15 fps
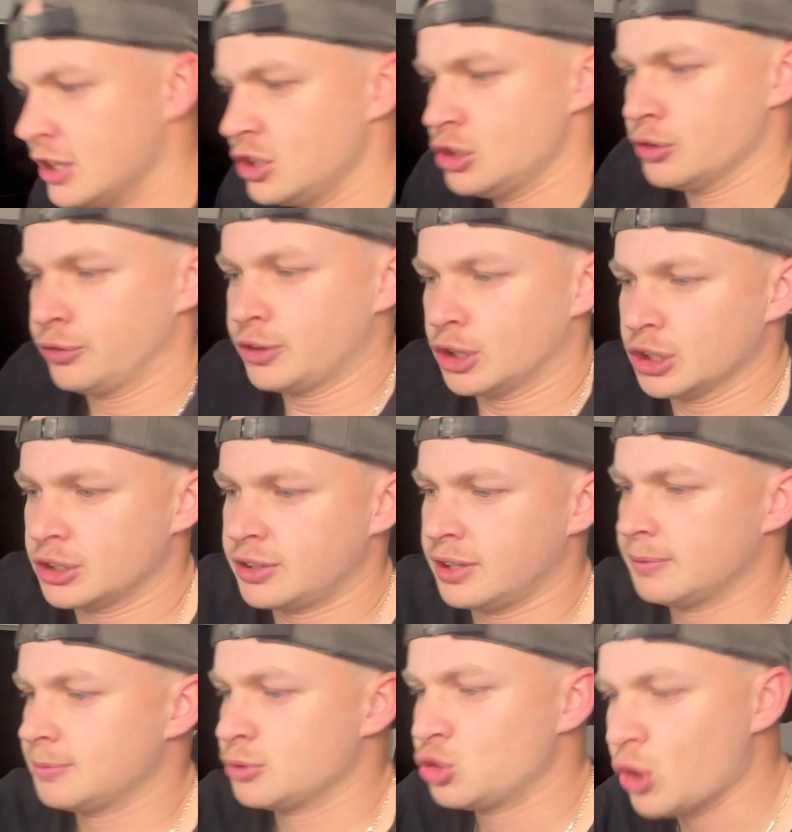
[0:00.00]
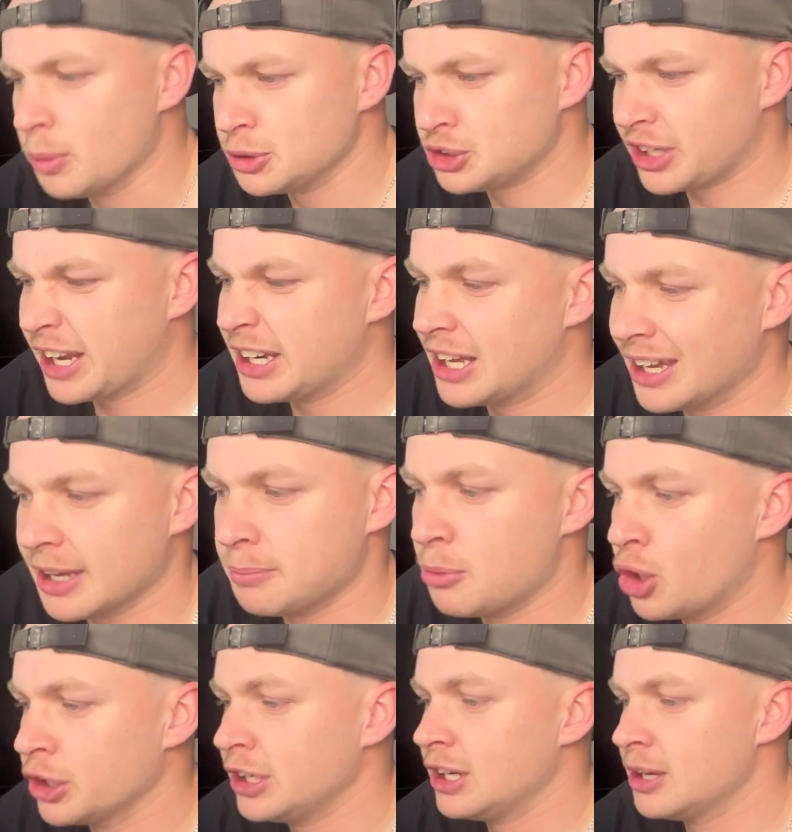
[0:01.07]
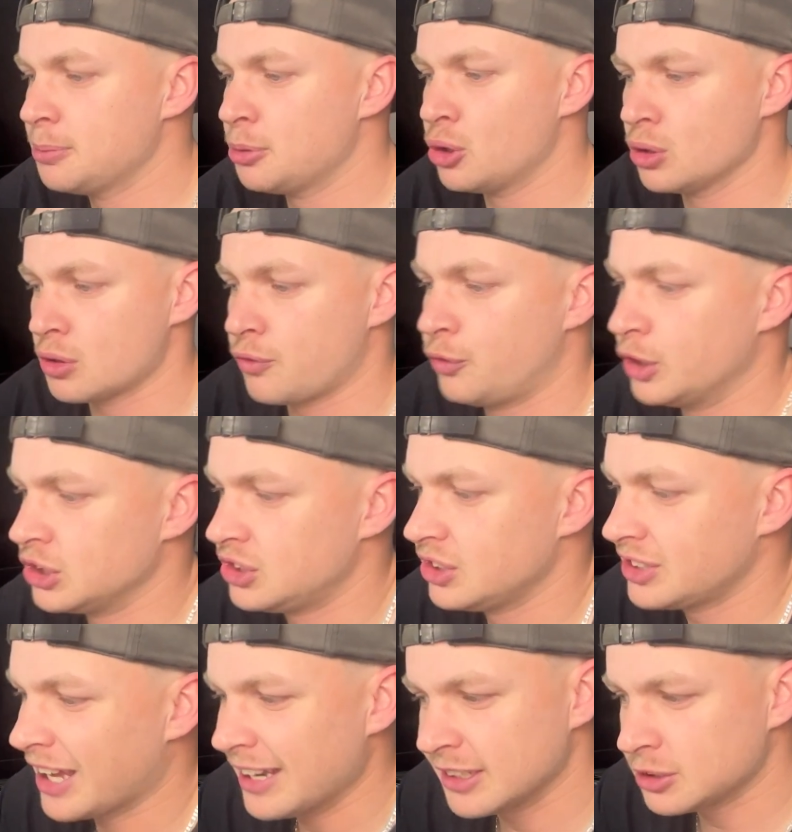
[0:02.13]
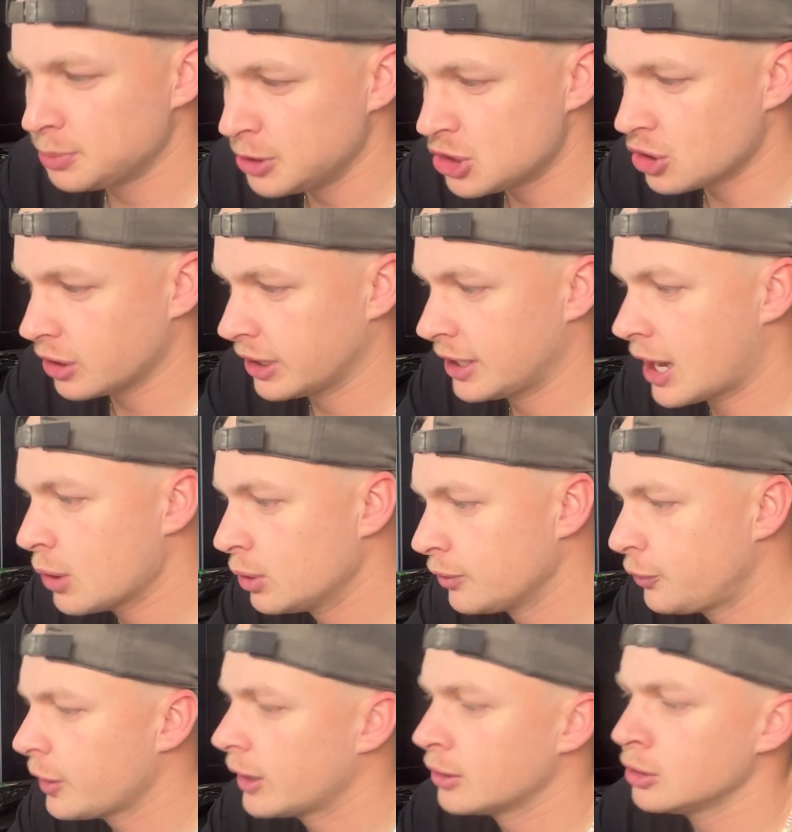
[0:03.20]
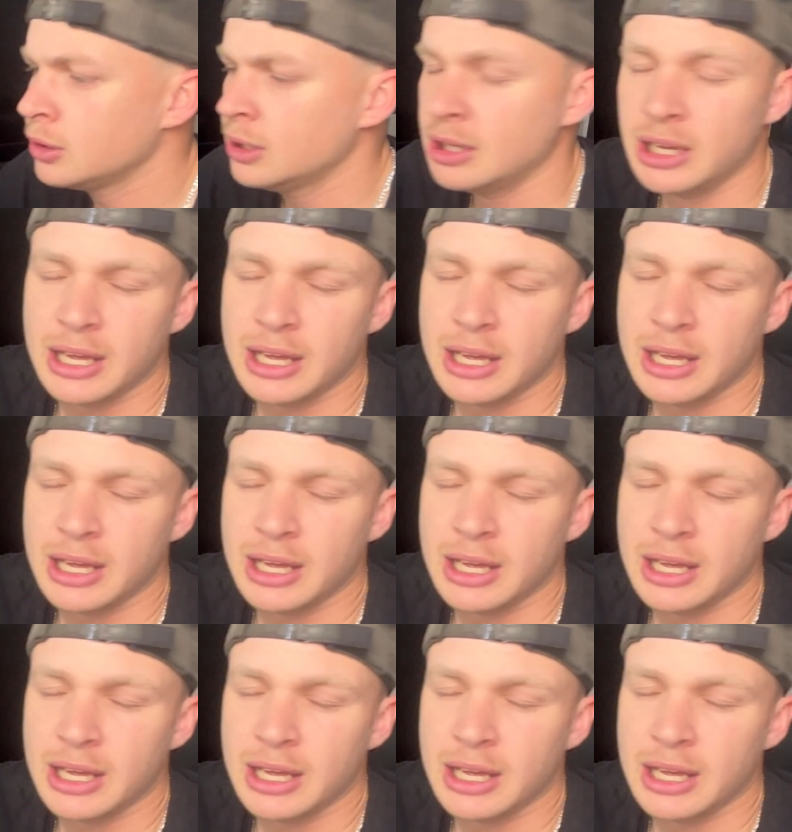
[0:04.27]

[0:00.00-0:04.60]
you've got Kobus Reinach and Manie Libbok versus Alex Mitchell and Owen Farrell.